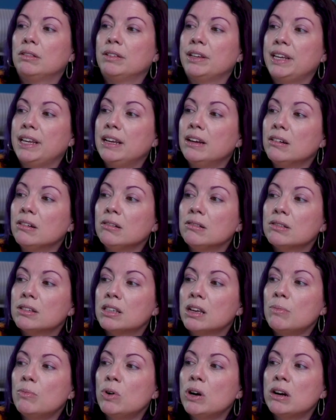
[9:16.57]
Here,
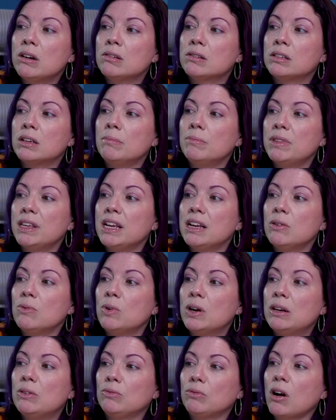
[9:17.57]
somewhere, something
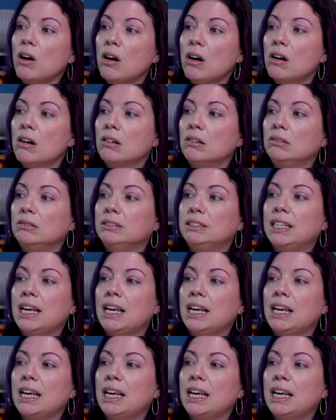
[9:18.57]
went wrong.